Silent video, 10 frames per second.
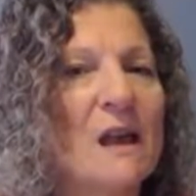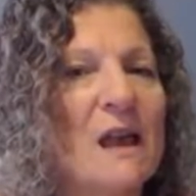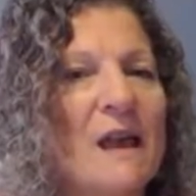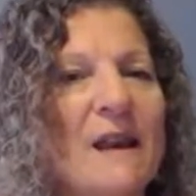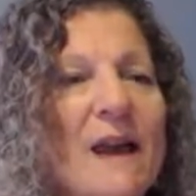
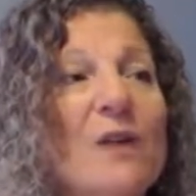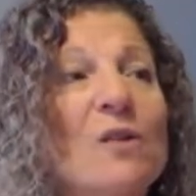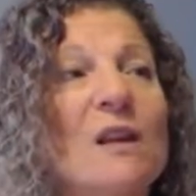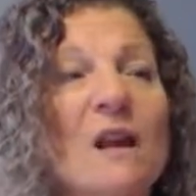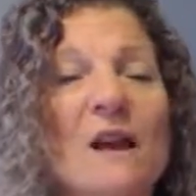And how
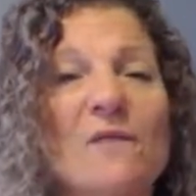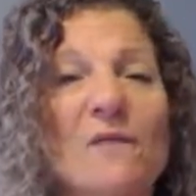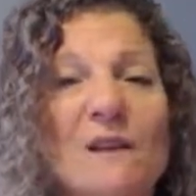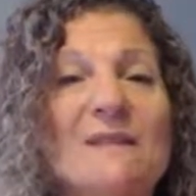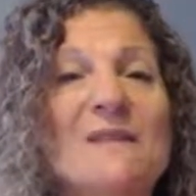can I
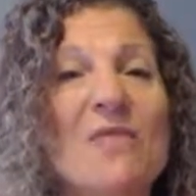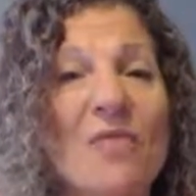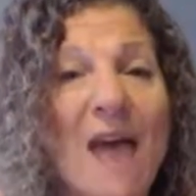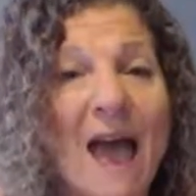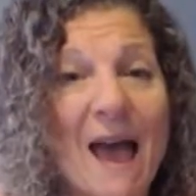fix
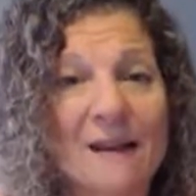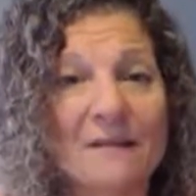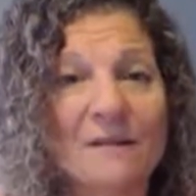that?